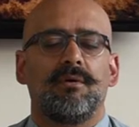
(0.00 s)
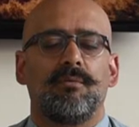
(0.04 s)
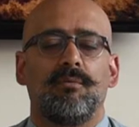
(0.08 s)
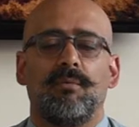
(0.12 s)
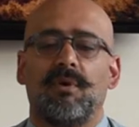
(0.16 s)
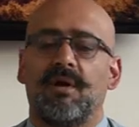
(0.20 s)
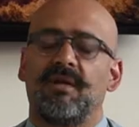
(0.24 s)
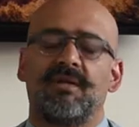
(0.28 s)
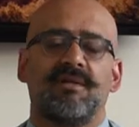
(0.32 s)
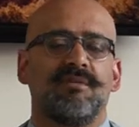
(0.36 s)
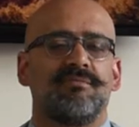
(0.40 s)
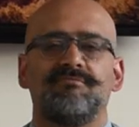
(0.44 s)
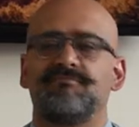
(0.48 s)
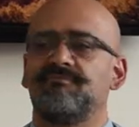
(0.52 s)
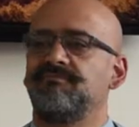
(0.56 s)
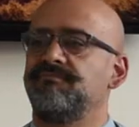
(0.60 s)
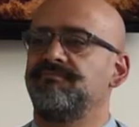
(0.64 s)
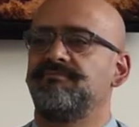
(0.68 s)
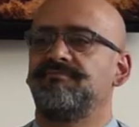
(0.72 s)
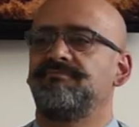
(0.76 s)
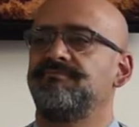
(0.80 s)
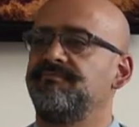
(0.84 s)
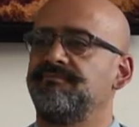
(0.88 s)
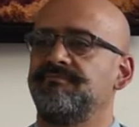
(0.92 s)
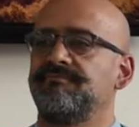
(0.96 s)
why?
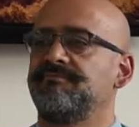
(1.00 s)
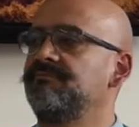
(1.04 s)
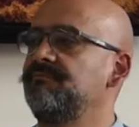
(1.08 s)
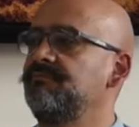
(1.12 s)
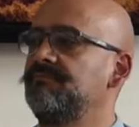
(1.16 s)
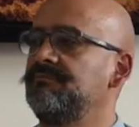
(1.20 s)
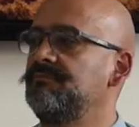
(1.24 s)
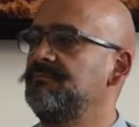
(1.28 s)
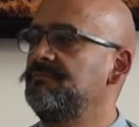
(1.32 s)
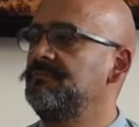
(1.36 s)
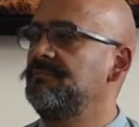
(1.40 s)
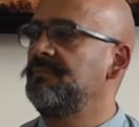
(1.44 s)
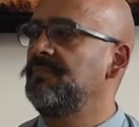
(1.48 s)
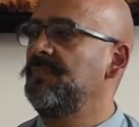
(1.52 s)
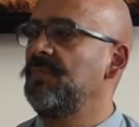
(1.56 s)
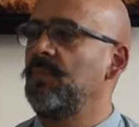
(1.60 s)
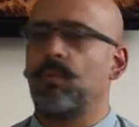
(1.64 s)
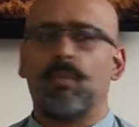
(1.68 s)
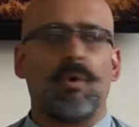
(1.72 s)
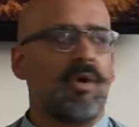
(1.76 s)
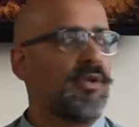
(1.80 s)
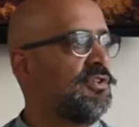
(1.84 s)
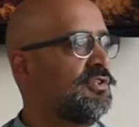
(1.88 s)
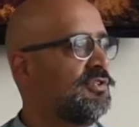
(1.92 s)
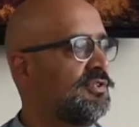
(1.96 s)

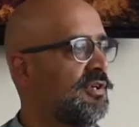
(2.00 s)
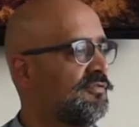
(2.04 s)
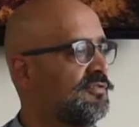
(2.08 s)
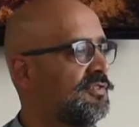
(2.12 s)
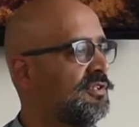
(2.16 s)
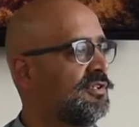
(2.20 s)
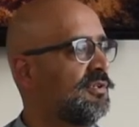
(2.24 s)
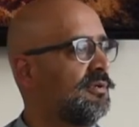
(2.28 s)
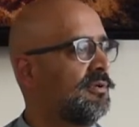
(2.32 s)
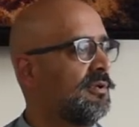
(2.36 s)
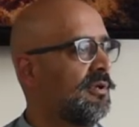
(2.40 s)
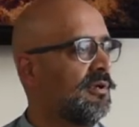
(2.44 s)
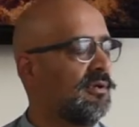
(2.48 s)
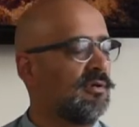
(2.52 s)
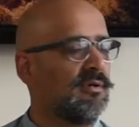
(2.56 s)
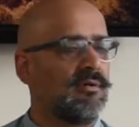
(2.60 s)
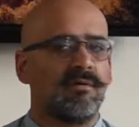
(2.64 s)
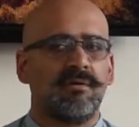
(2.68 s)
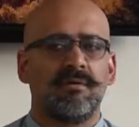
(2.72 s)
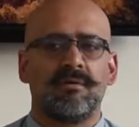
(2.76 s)
Why did you have to do that?